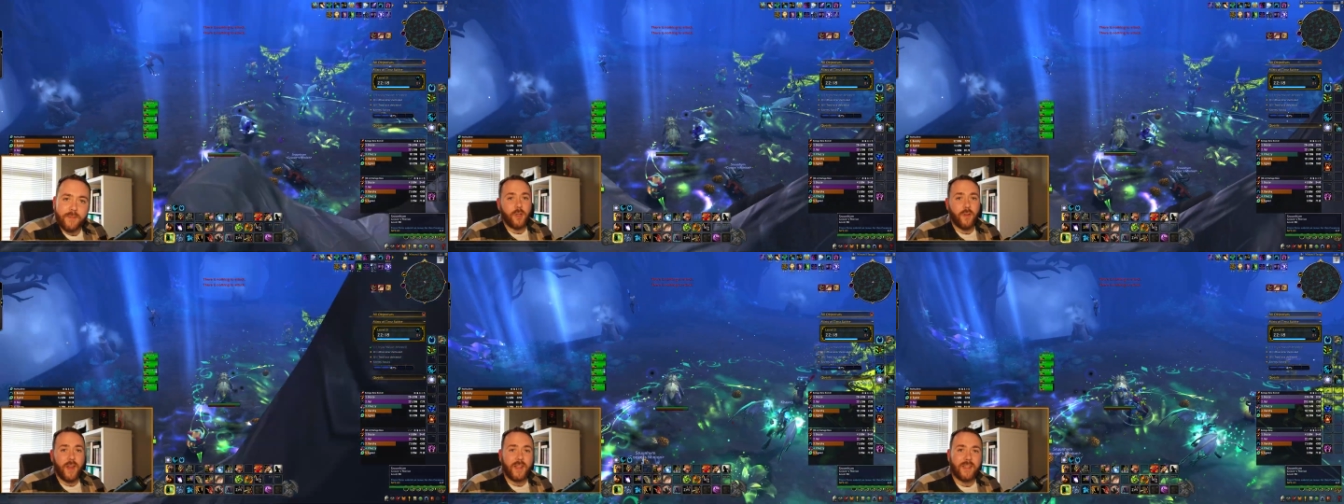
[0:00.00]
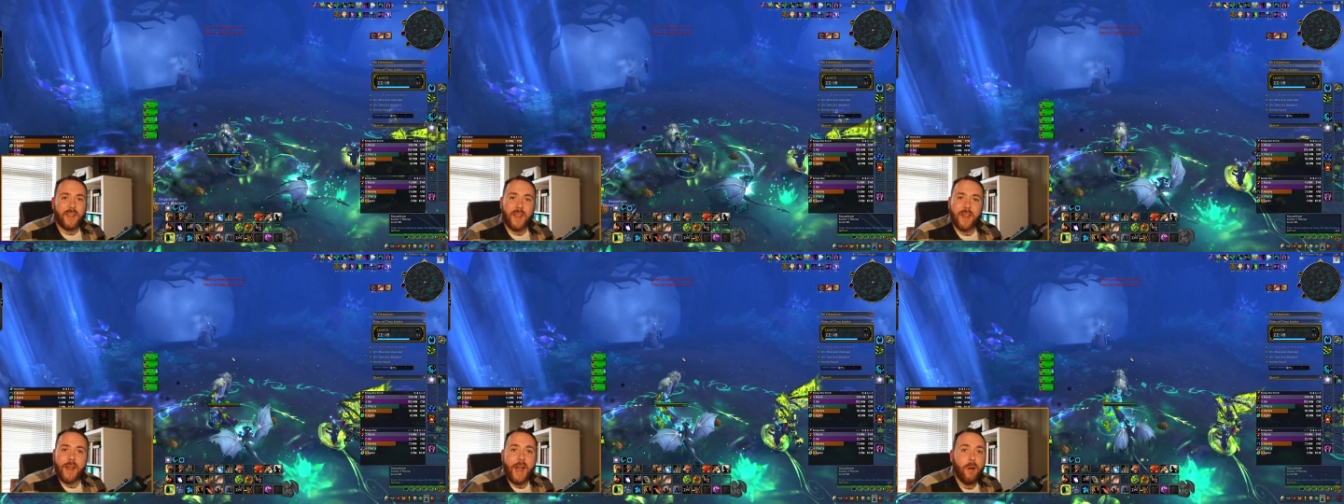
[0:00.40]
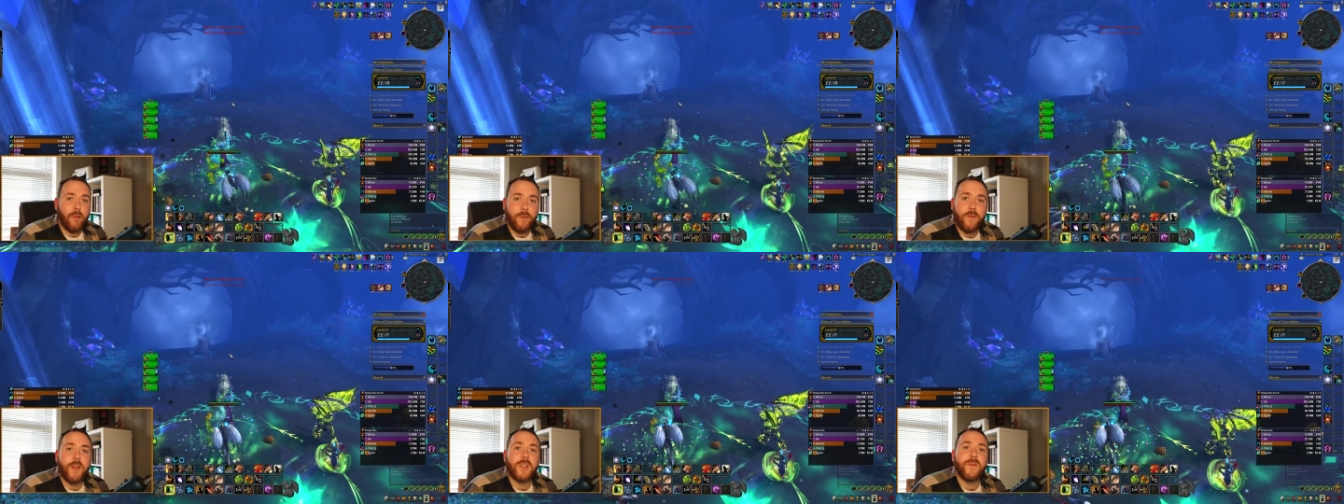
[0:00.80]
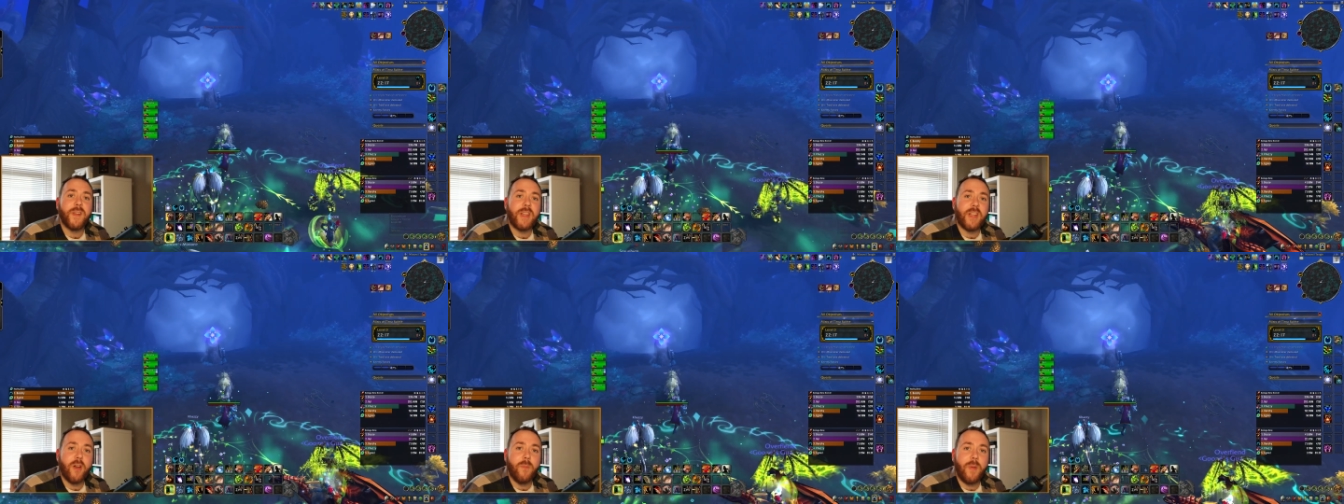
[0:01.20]
So that's it, our first
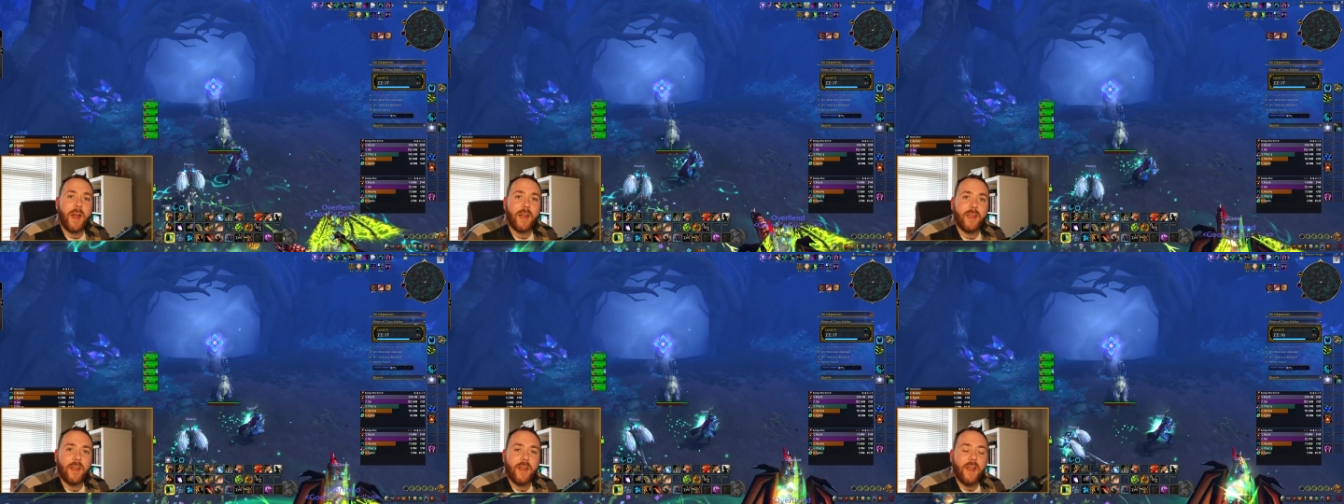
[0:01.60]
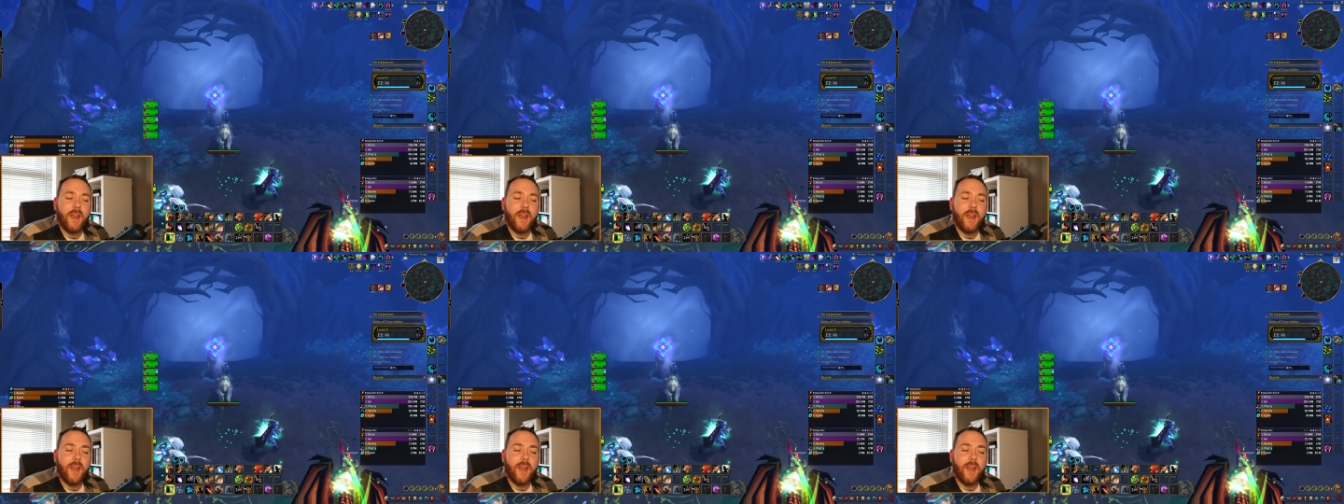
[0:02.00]
video back.